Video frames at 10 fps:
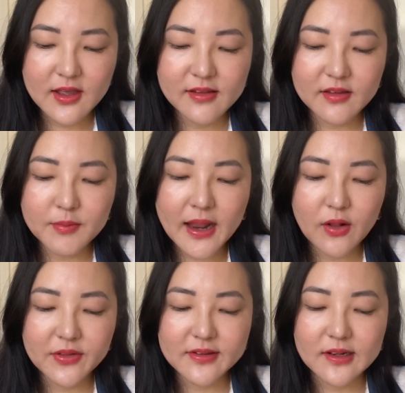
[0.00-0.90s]
Somehow
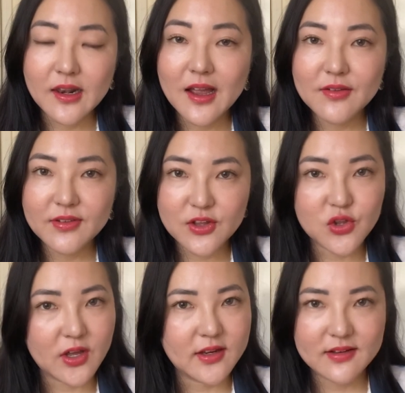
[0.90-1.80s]
this lively
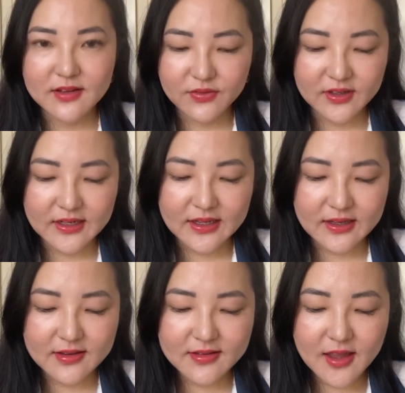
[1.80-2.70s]
shade, it definitely
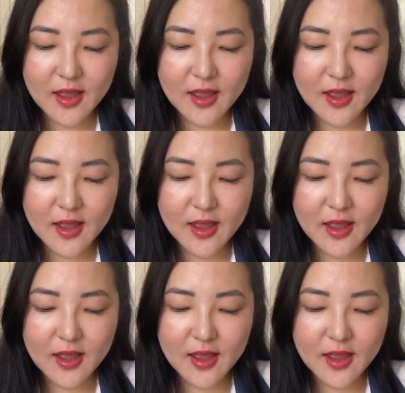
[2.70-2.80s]
is,